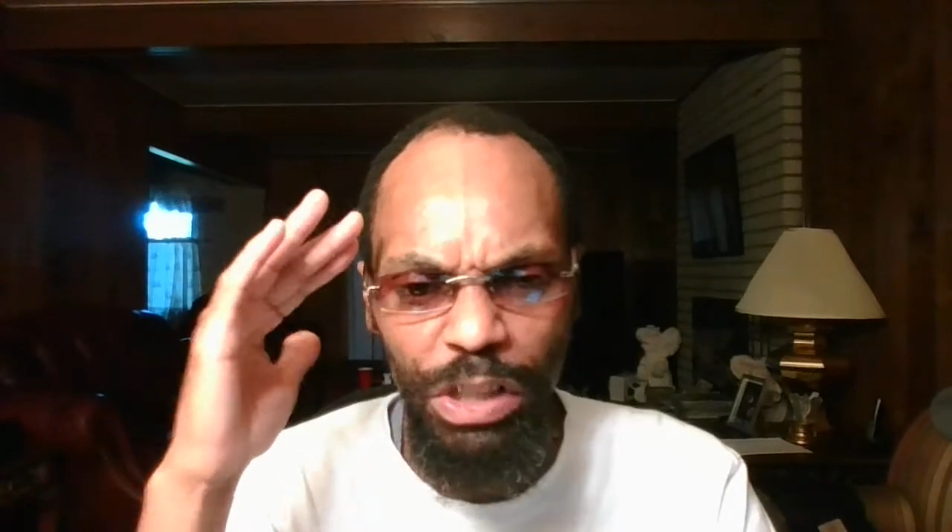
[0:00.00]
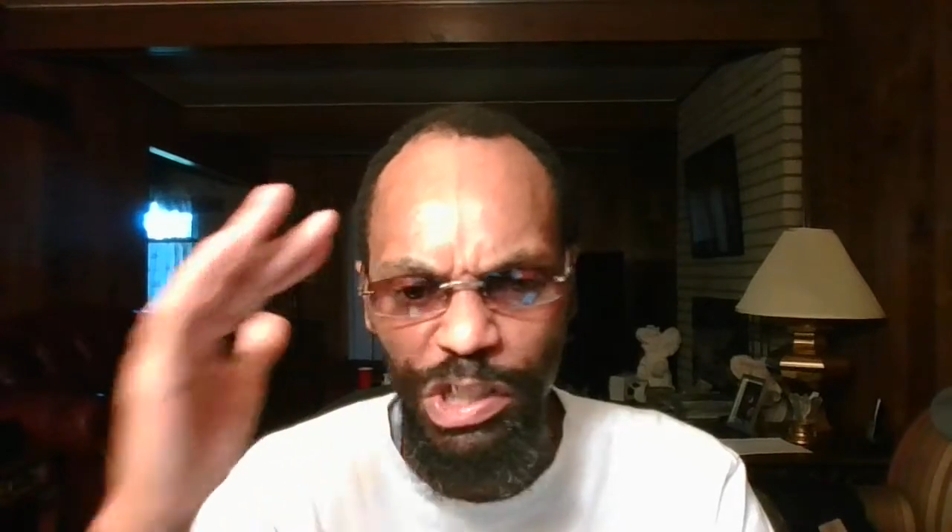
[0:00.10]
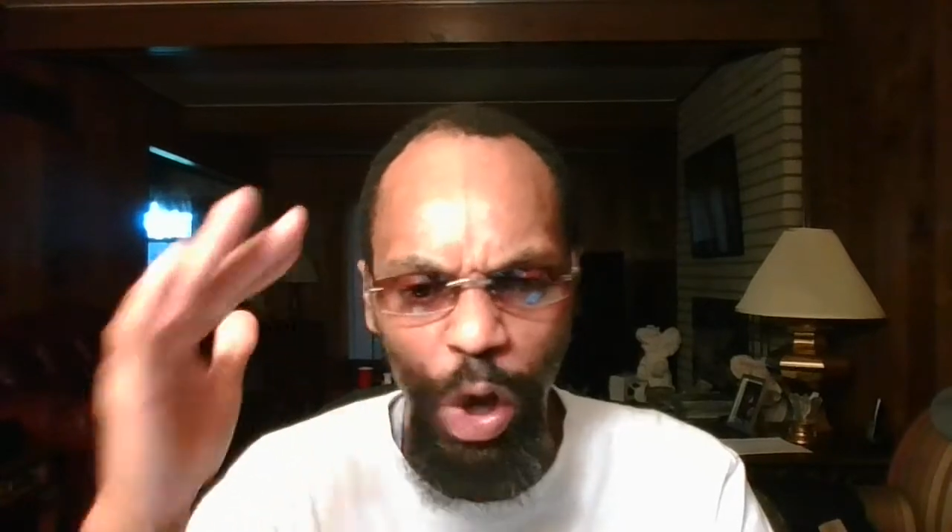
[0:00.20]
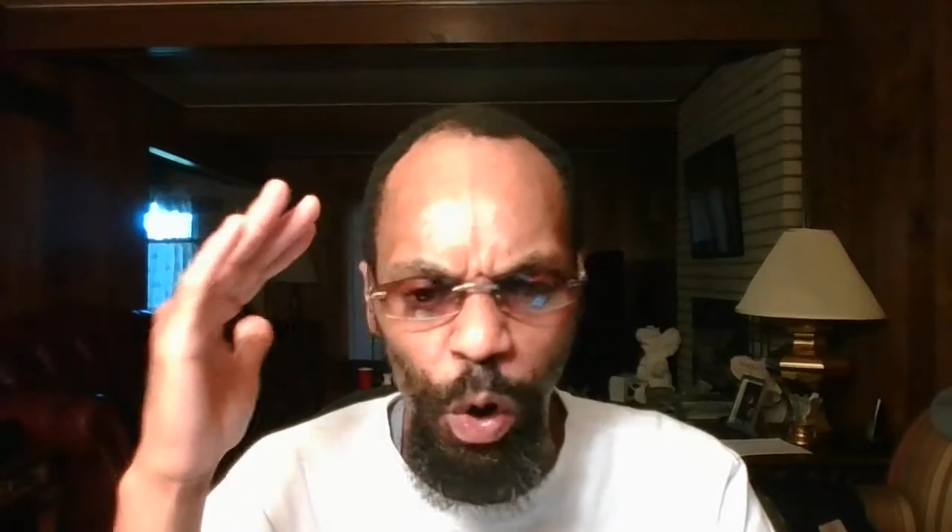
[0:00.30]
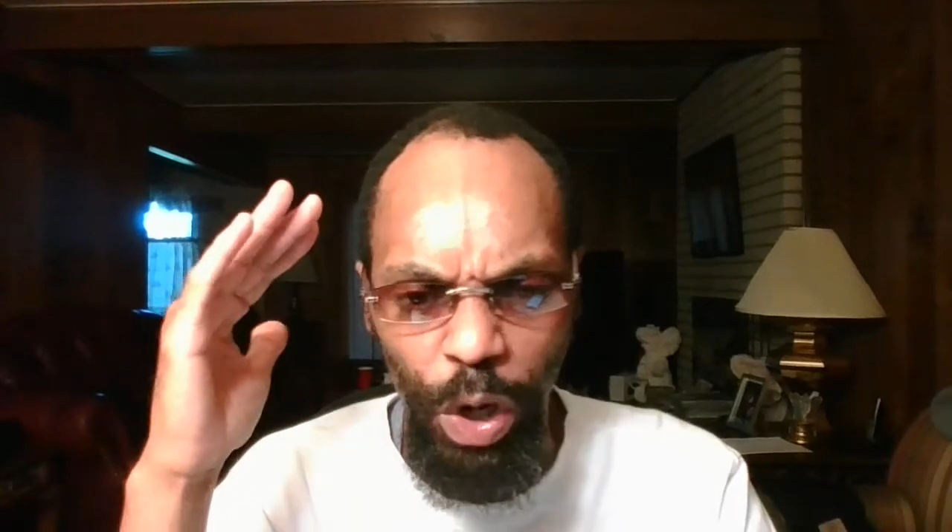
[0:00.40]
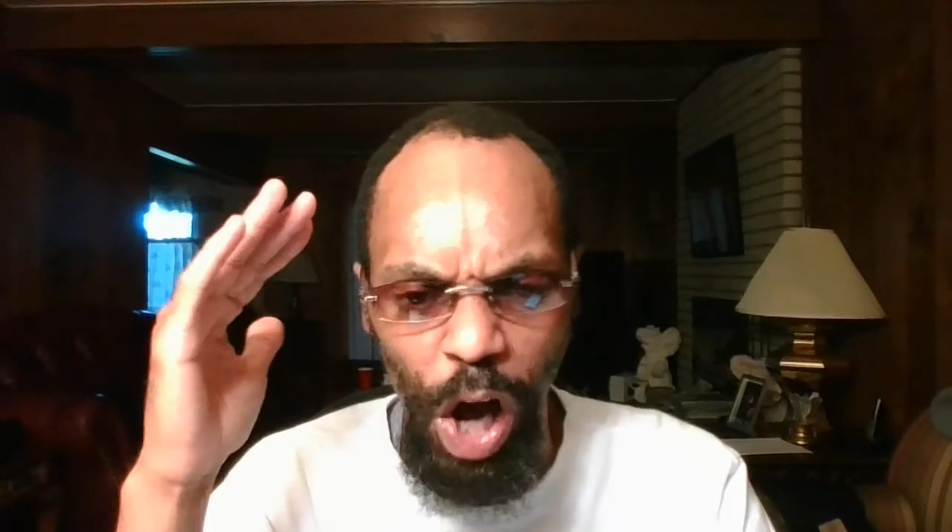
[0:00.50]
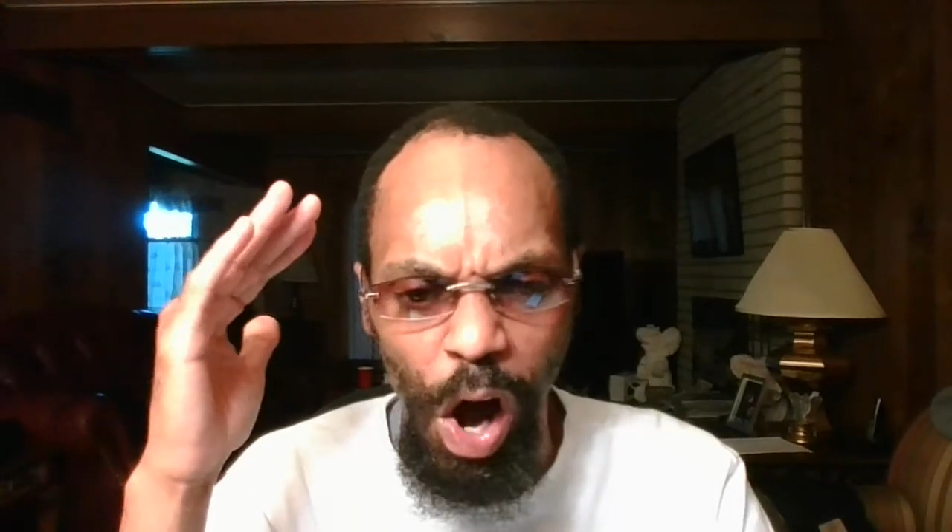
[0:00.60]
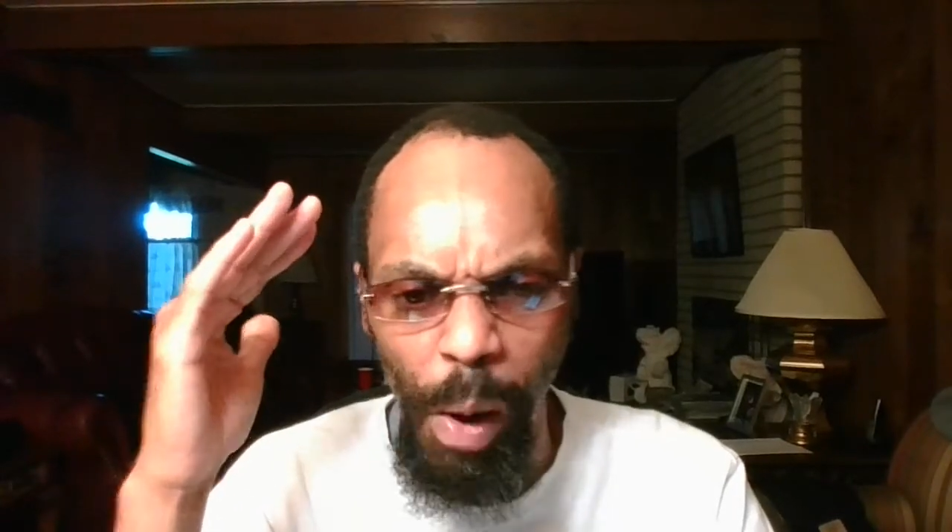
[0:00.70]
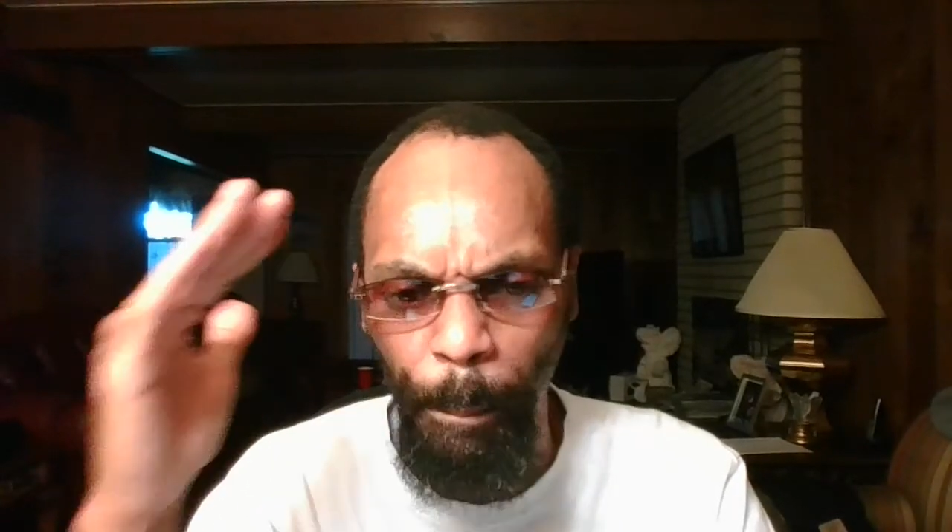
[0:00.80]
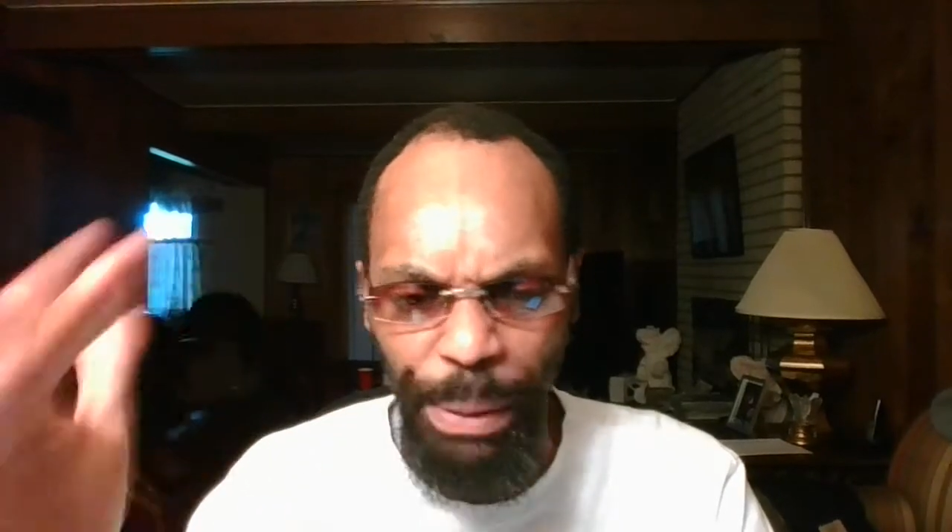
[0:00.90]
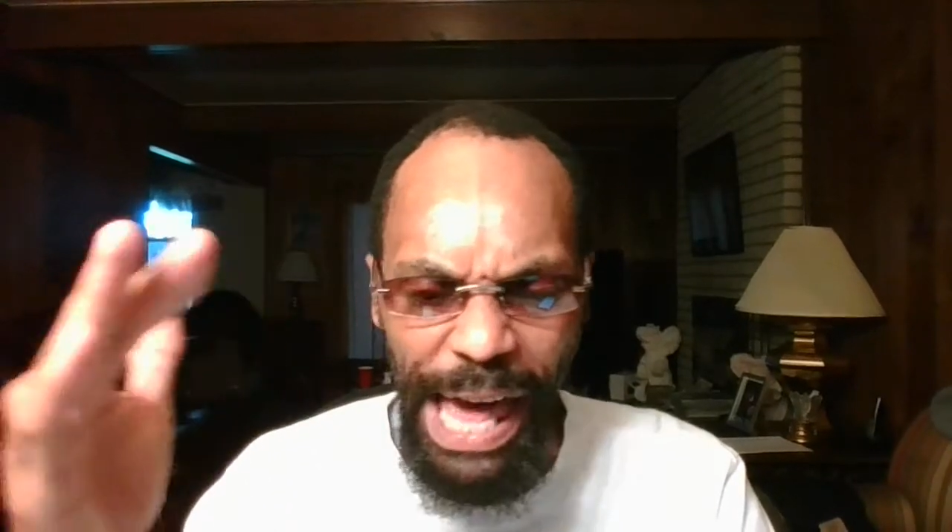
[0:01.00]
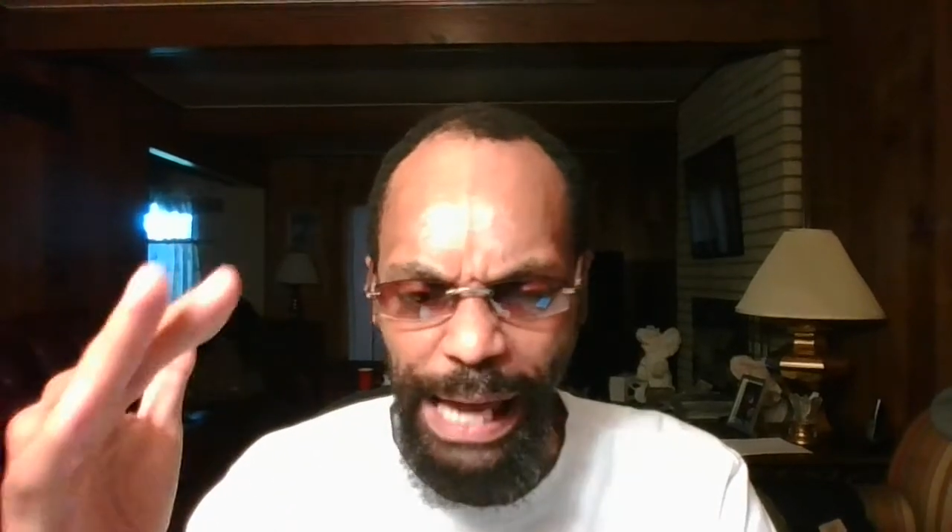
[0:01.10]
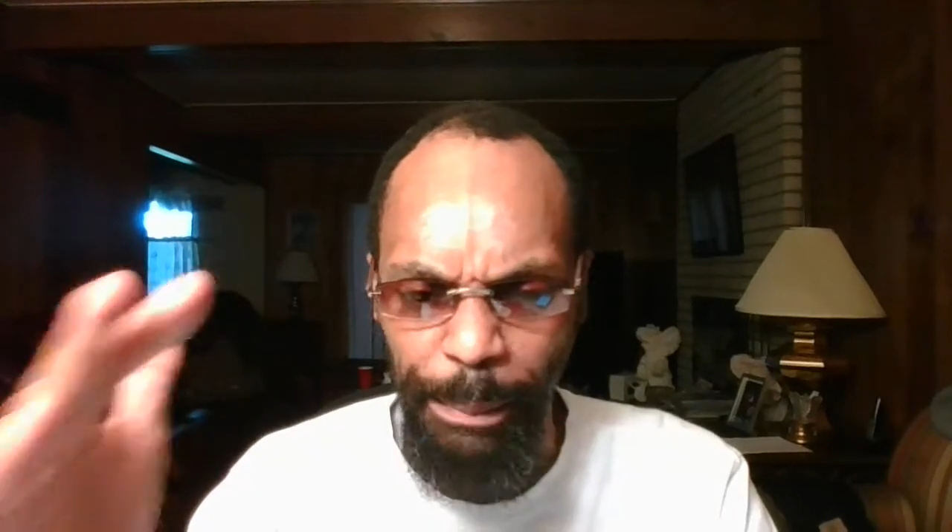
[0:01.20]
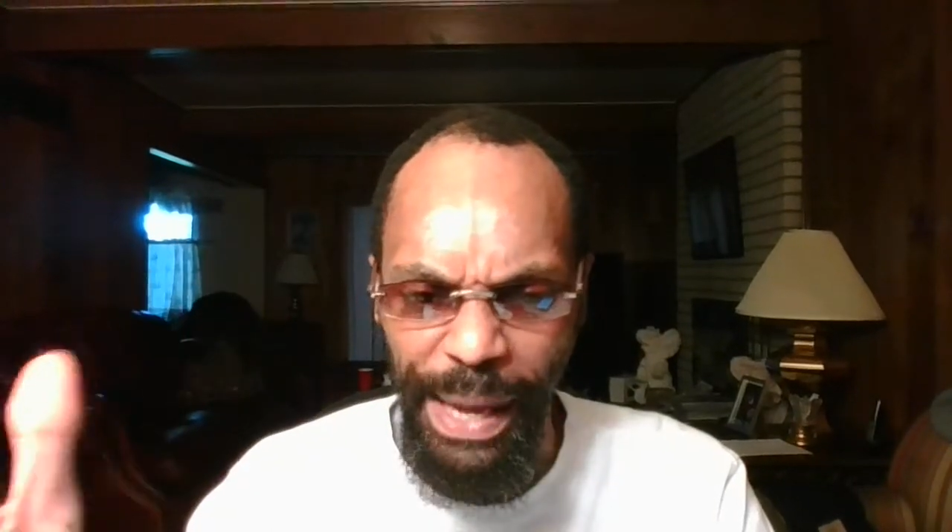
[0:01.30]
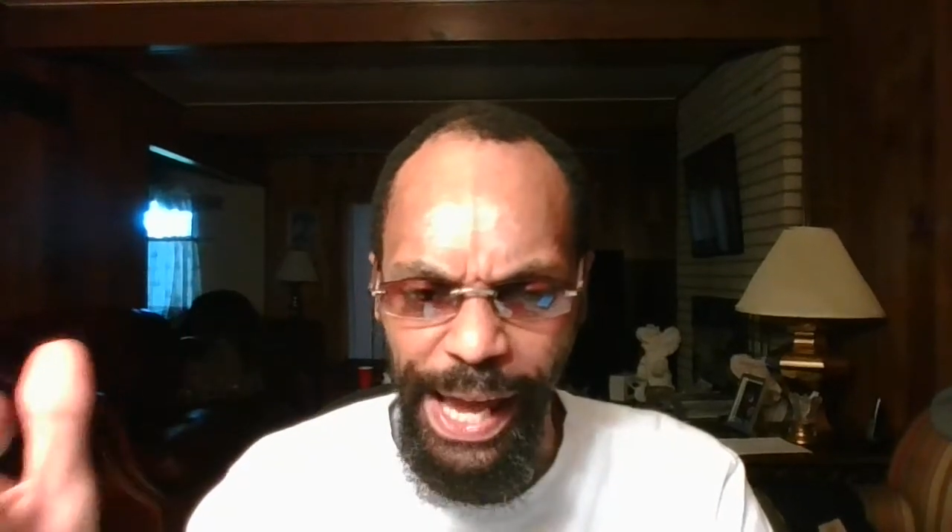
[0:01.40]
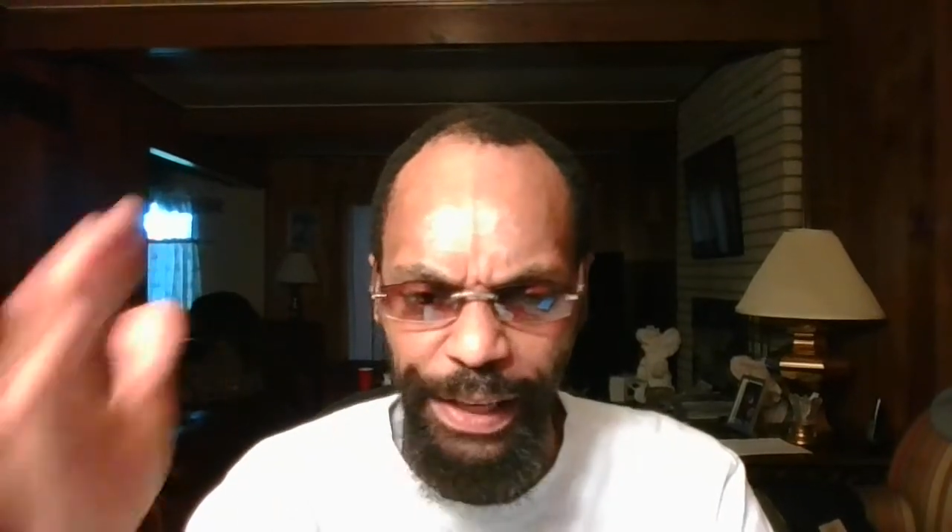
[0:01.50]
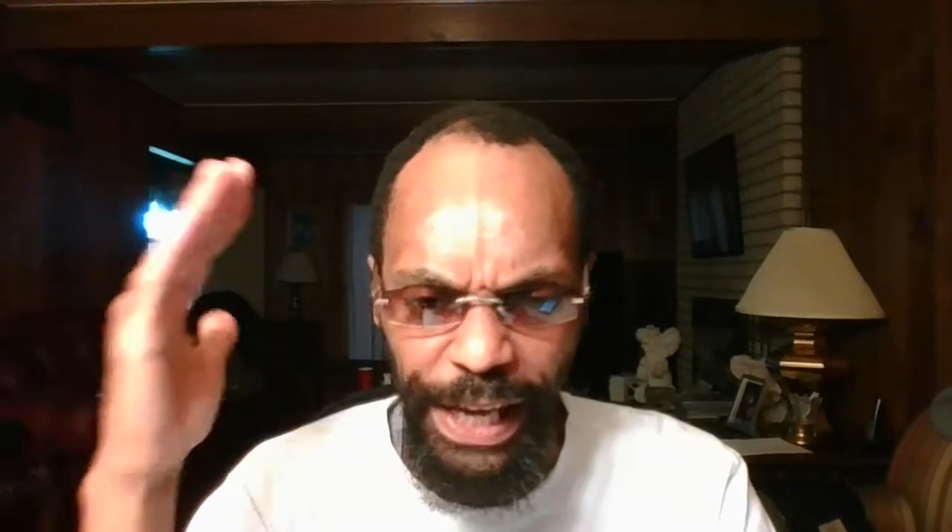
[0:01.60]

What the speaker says: so-called black man,